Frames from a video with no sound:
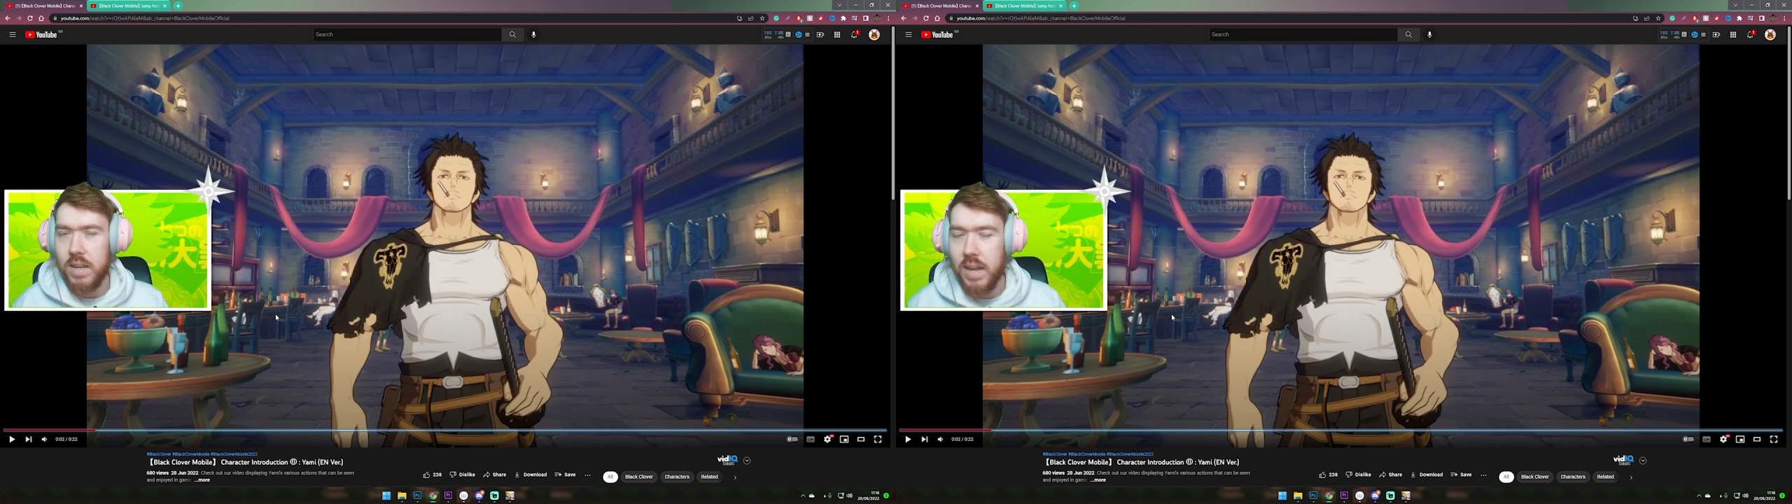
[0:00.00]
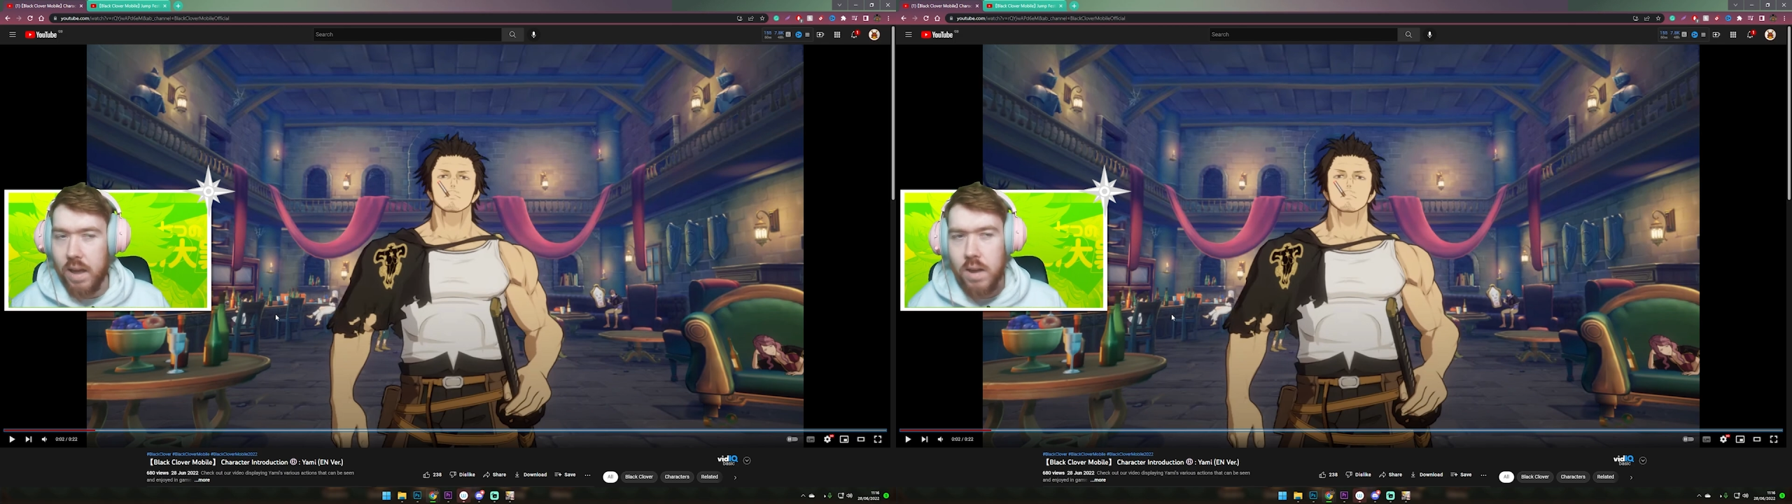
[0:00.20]

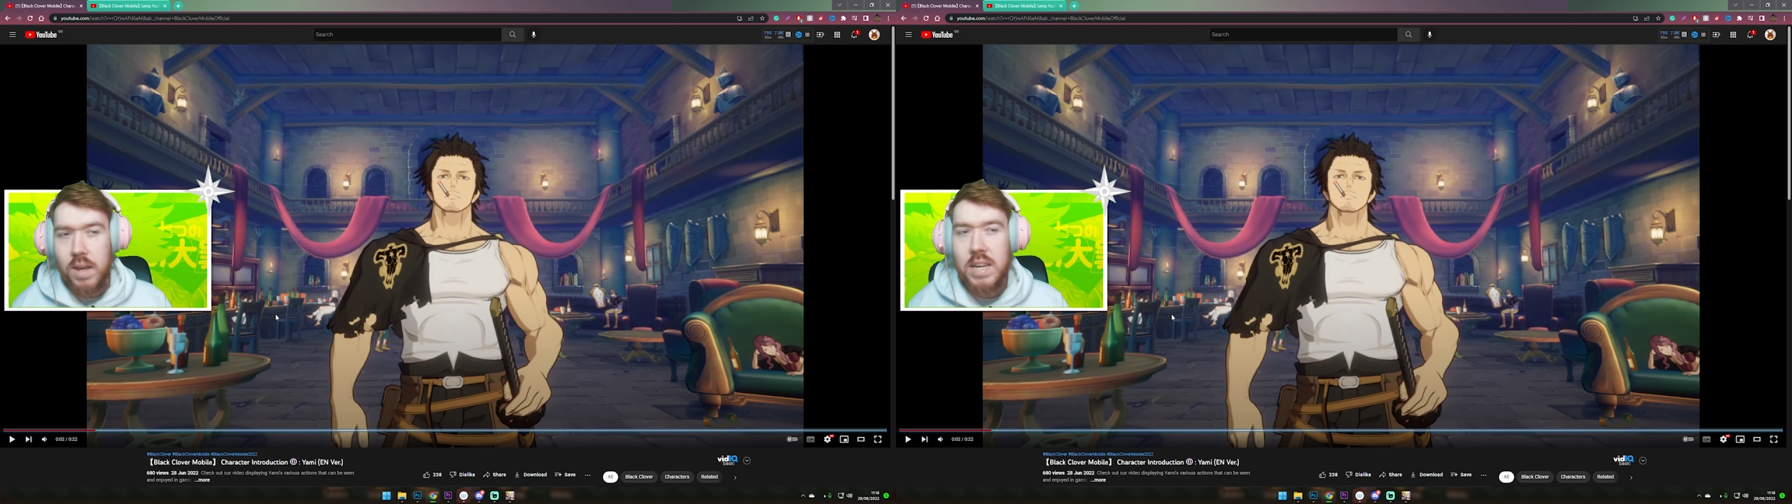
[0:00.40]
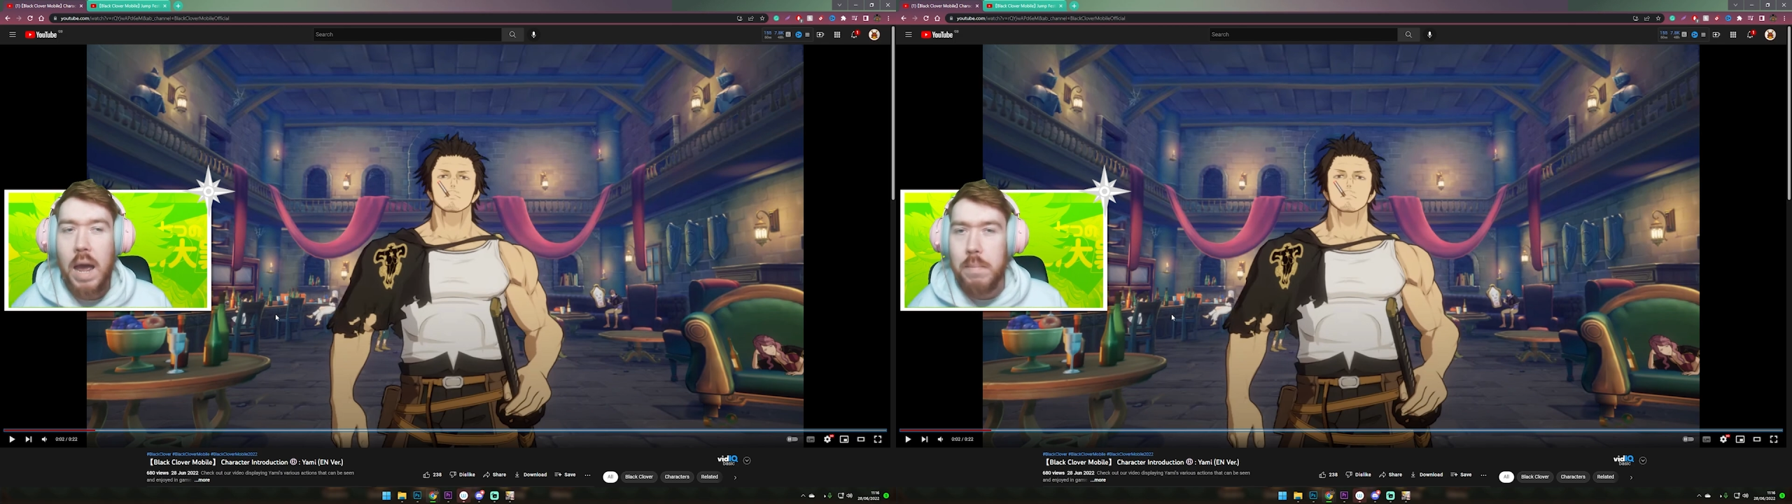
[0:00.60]
To get
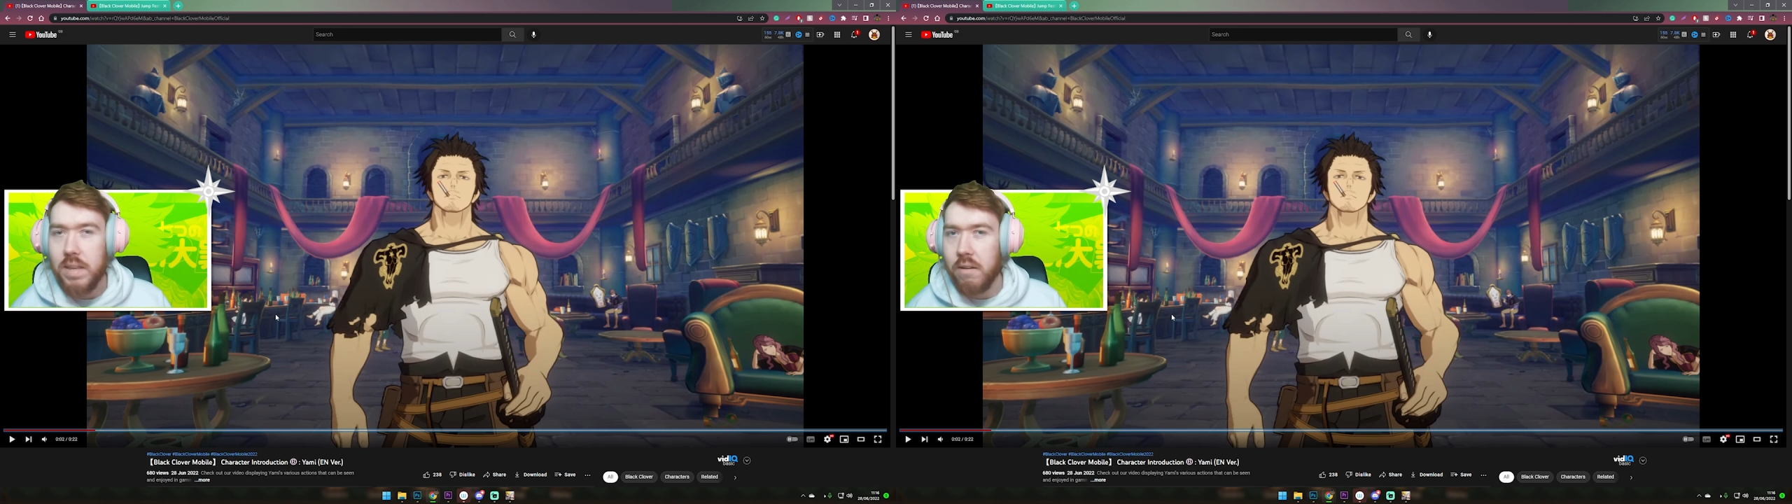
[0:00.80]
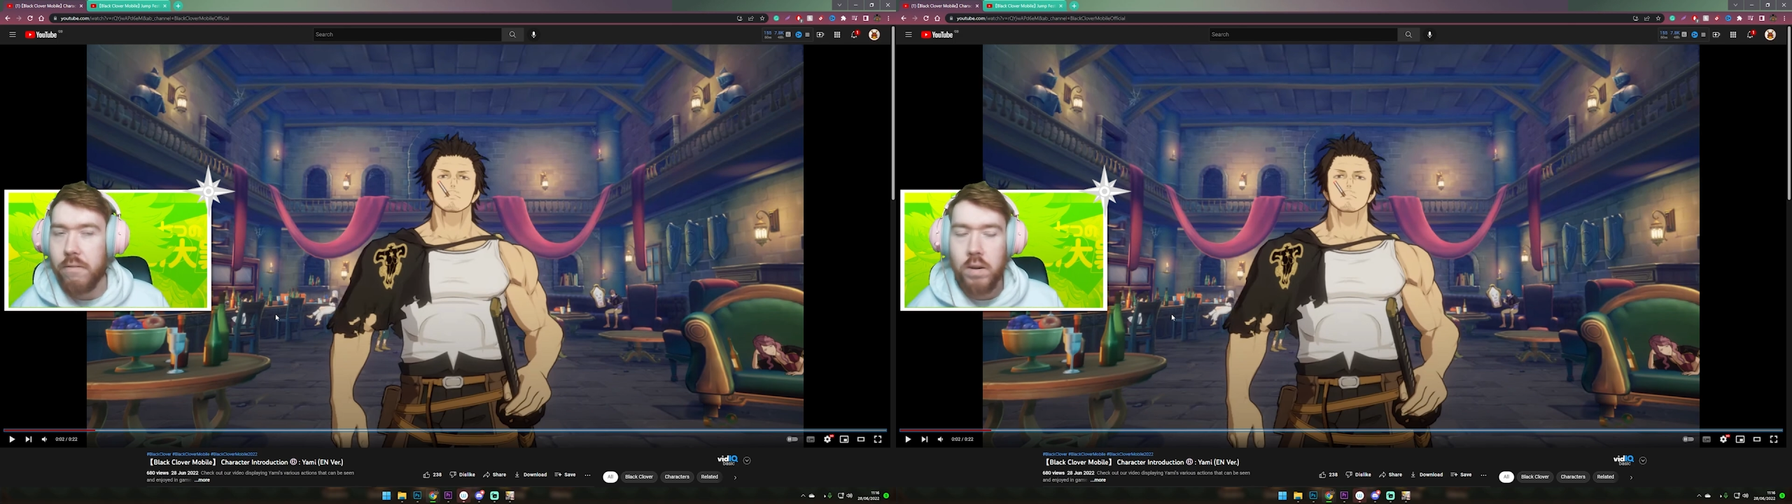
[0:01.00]

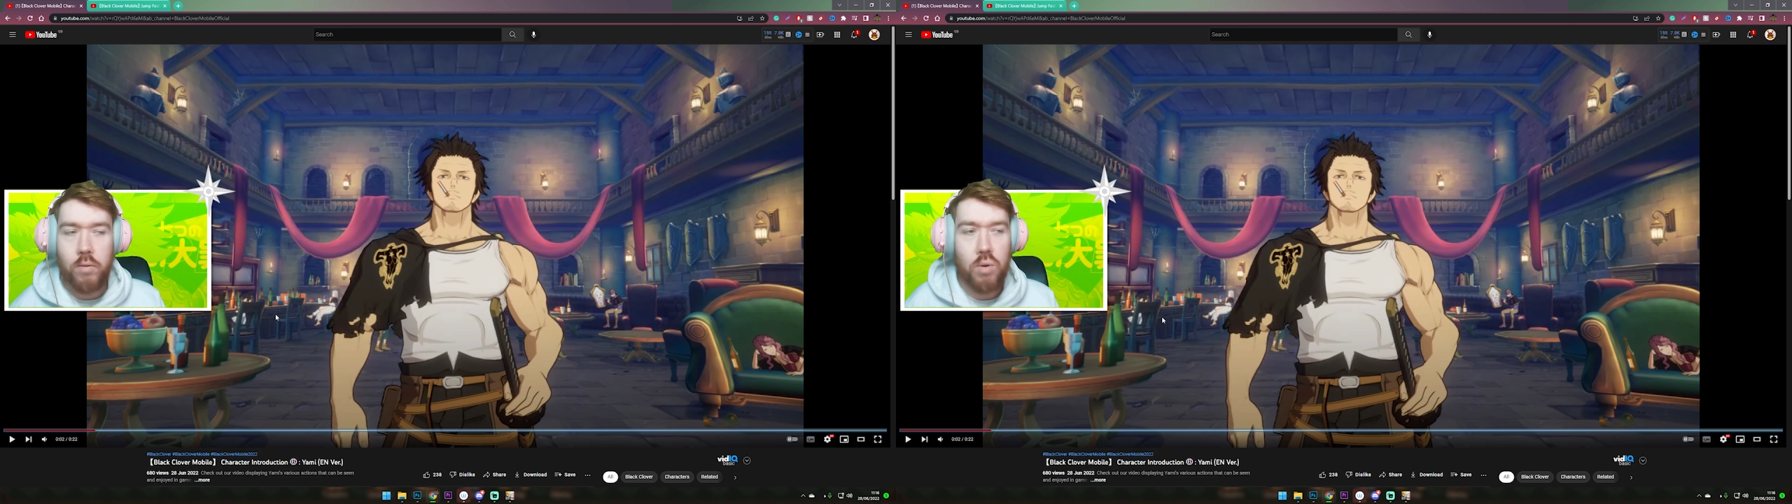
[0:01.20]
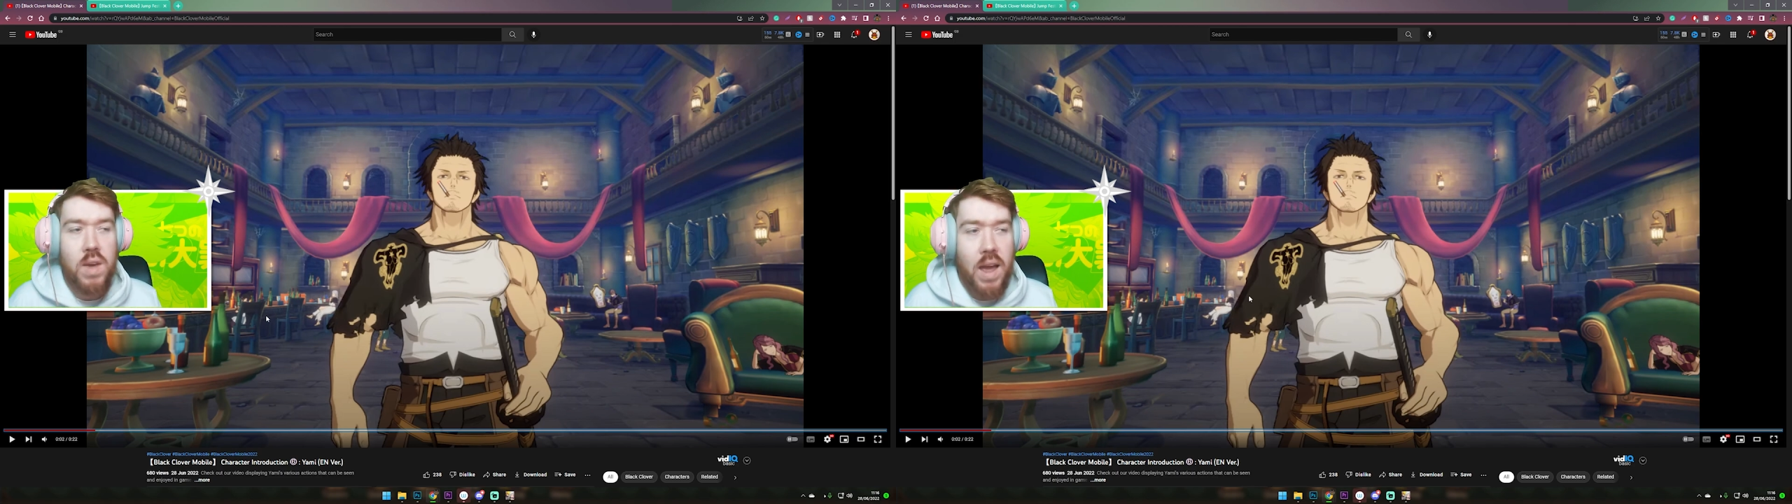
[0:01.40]
Yami, then
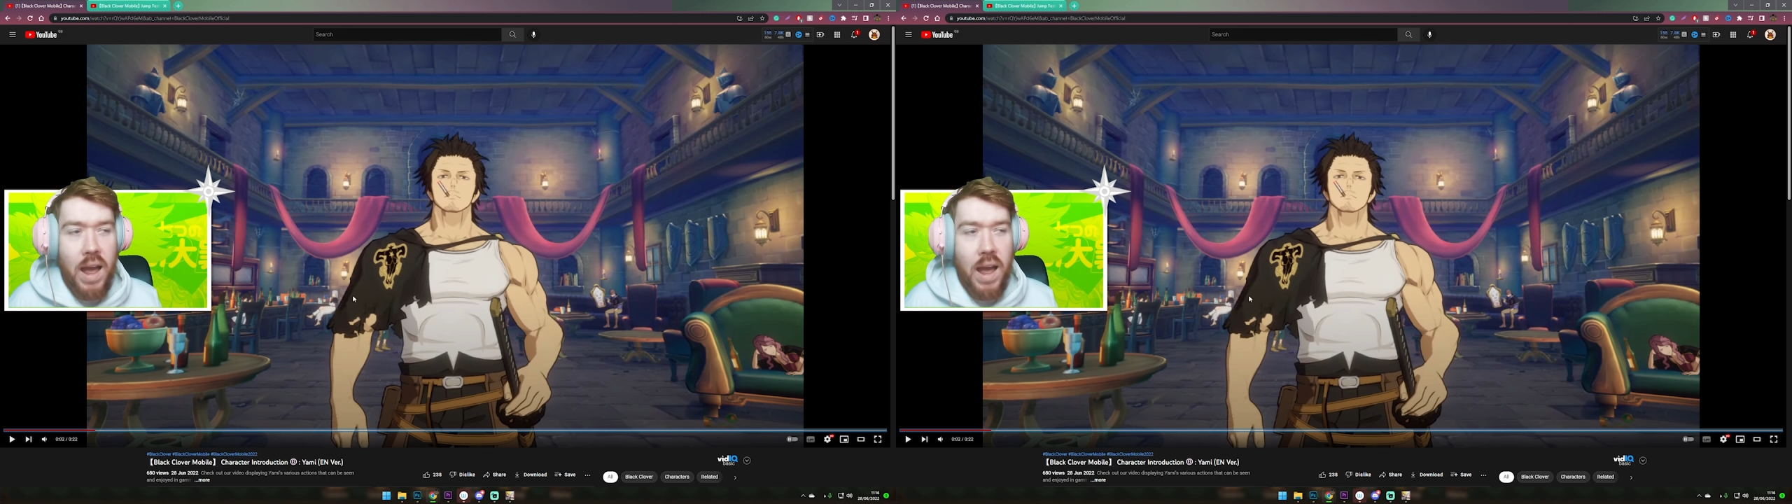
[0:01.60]
Finral.